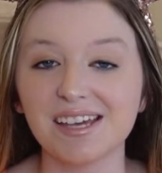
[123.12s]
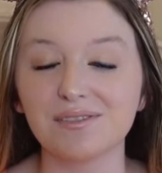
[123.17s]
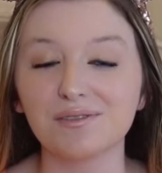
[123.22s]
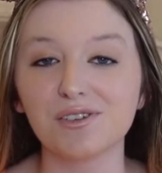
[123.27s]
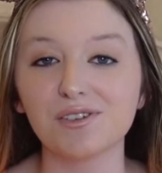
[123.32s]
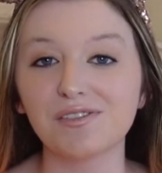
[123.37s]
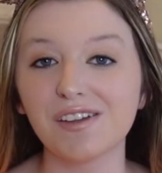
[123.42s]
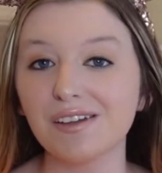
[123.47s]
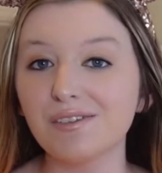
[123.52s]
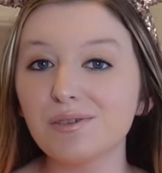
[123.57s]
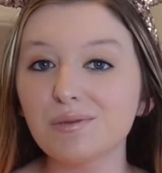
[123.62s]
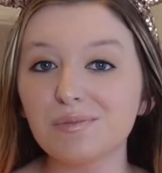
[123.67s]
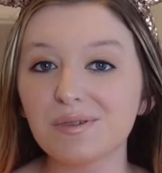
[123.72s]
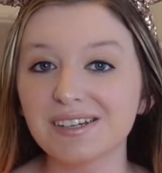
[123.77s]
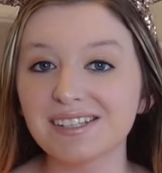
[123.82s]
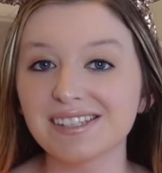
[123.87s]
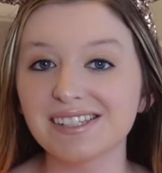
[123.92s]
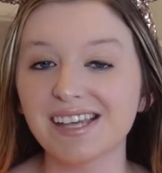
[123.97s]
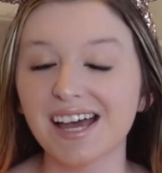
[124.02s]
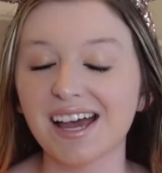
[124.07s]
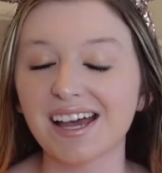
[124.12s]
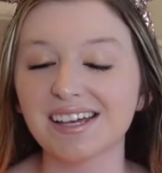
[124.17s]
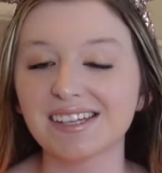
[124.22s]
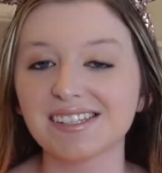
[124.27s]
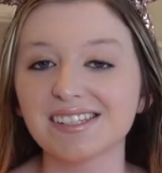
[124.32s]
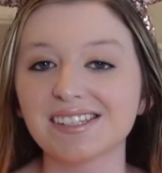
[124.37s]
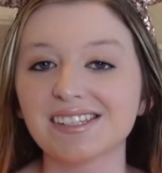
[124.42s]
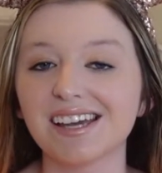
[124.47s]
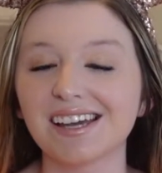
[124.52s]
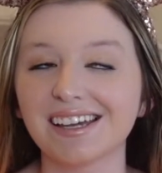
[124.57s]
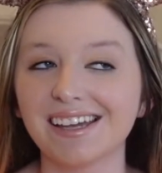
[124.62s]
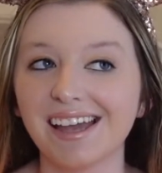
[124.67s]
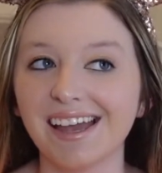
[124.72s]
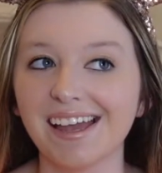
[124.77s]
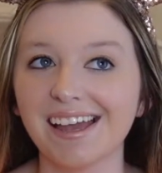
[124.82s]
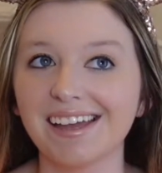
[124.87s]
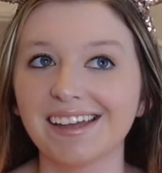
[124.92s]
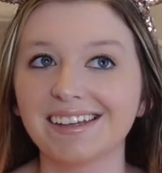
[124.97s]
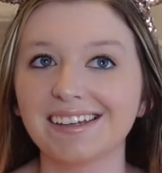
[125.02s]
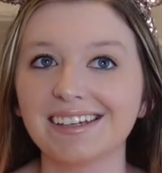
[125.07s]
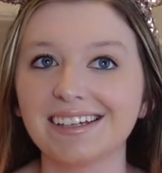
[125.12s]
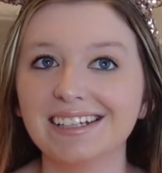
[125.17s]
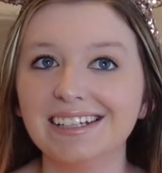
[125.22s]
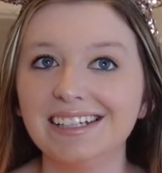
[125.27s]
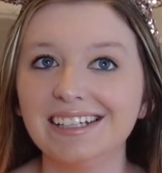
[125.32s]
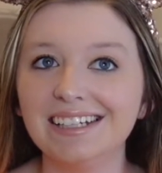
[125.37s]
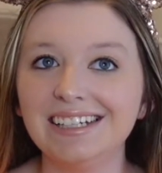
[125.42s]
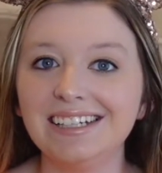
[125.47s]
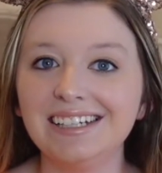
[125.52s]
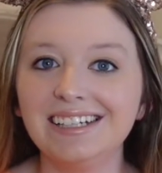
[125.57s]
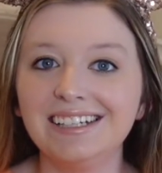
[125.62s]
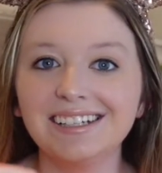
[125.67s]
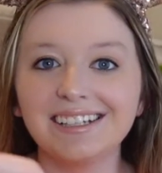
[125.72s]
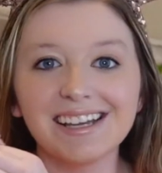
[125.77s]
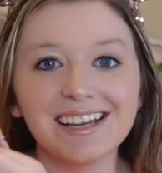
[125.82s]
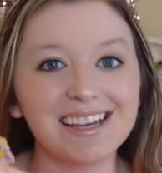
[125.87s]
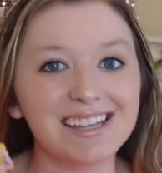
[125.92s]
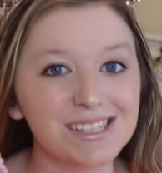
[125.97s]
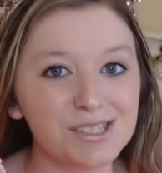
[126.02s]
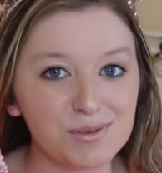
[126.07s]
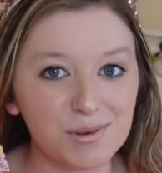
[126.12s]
And for favorite princess, again, it's